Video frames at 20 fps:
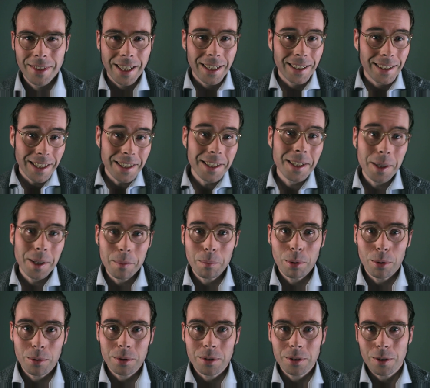And then the
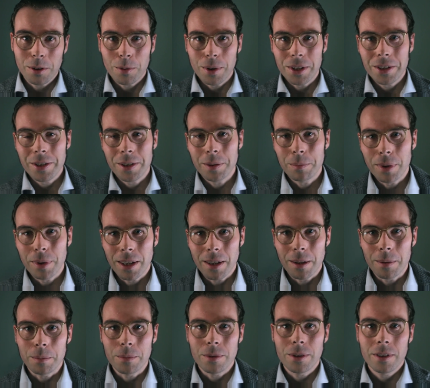important question
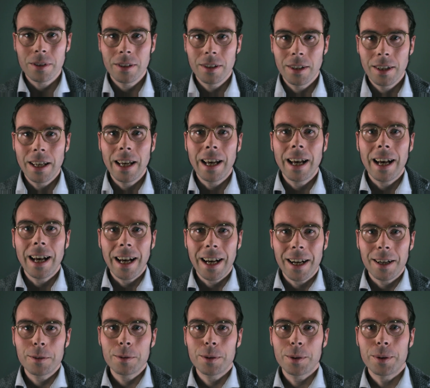becomes,
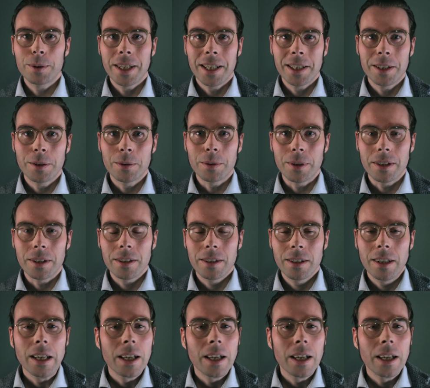how do they do it?